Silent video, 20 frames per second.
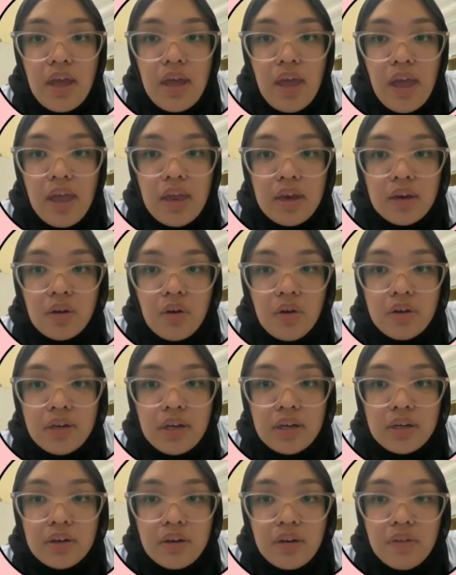and
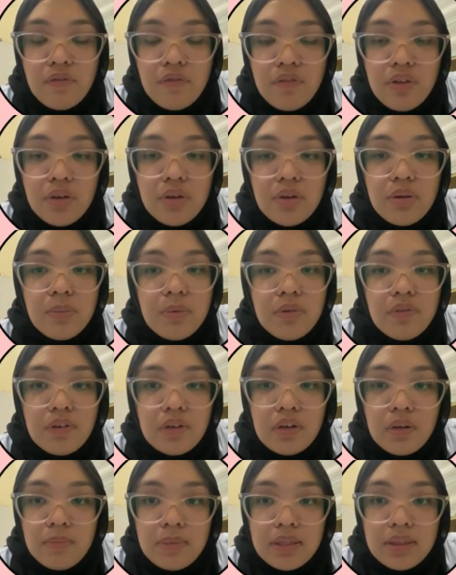conduct a review before
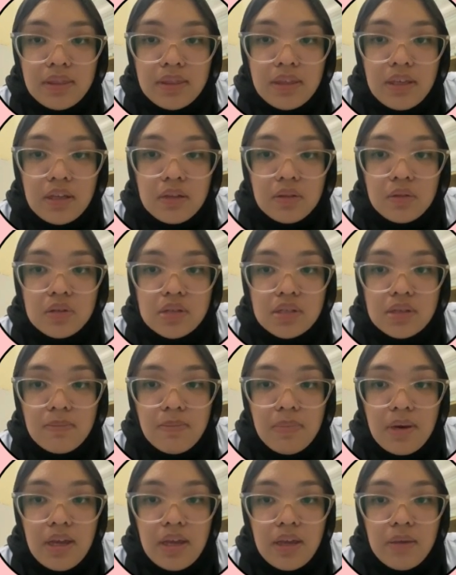committing to
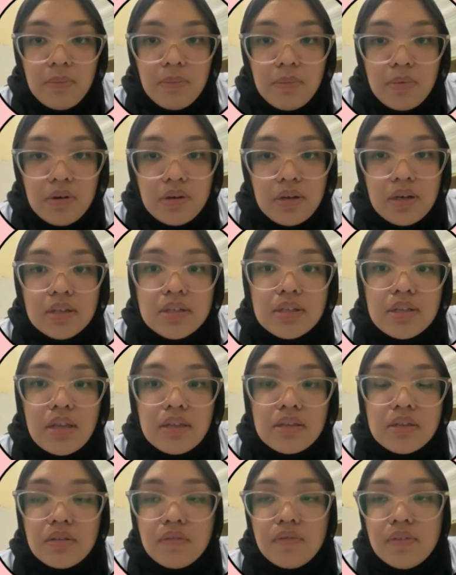supply products
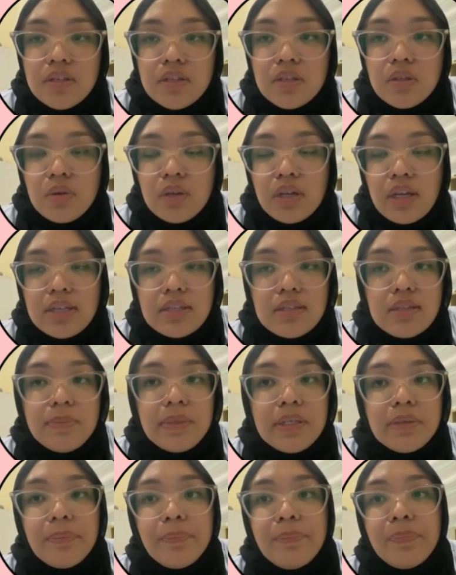and service to a customer.